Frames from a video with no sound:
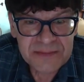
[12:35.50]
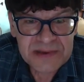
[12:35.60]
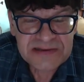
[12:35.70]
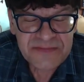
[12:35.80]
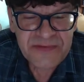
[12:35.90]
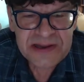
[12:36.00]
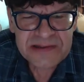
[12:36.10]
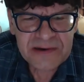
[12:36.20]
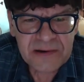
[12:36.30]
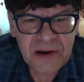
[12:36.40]
because I
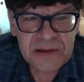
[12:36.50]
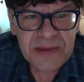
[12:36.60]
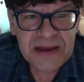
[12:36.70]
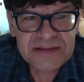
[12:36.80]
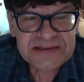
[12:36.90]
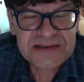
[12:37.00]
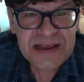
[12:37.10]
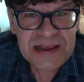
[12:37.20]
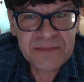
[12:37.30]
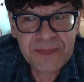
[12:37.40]
figured they're all about the
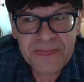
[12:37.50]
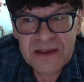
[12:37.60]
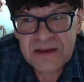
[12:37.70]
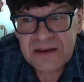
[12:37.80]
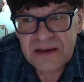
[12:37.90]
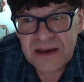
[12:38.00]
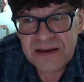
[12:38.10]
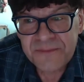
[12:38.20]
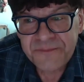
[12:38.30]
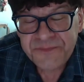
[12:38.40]
same,
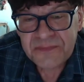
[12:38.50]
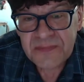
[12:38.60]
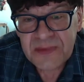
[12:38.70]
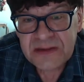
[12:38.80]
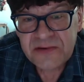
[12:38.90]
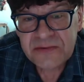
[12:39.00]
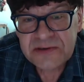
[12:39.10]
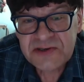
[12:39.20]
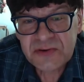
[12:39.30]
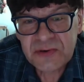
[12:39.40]
um, to
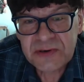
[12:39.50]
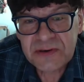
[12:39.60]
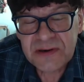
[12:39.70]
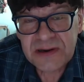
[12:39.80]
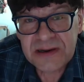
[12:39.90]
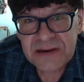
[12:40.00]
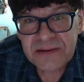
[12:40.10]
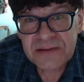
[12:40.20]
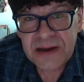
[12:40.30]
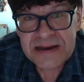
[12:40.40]
insure
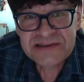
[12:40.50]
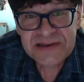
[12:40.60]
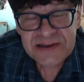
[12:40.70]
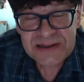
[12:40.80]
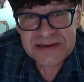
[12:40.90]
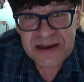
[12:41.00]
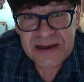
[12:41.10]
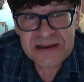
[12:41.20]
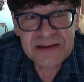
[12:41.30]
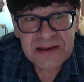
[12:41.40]
uh, Isa and
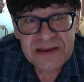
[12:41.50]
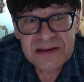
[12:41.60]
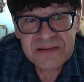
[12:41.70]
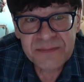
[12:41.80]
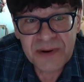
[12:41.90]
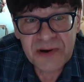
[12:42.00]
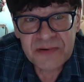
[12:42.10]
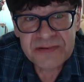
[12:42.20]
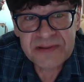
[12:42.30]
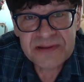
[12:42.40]
I
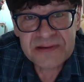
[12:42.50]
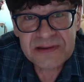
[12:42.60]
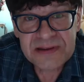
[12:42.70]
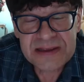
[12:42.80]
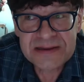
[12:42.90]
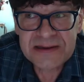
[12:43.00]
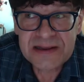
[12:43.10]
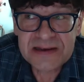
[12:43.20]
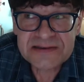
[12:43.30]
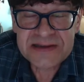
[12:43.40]
both in
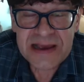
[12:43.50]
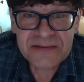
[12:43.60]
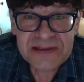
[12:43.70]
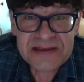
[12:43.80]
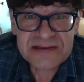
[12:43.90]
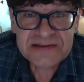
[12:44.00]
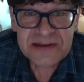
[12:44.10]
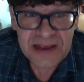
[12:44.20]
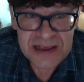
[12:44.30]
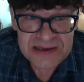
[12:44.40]
uh,
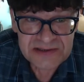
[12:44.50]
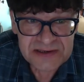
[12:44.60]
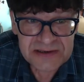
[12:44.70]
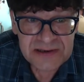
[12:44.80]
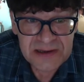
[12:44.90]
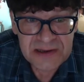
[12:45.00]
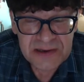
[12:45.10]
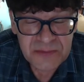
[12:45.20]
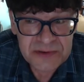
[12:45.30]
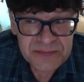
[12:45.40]
Southeast Asia
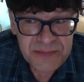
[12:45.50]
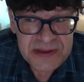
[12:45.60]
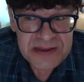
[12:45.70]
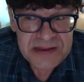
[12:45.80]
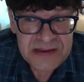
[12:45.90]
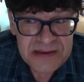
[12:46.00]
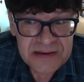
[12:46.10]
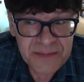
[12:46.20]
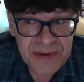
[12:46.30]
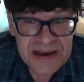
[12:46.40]
would be
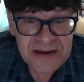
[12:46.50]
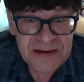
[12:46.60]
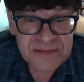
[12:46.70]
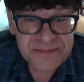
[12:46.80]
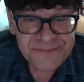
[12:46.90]
about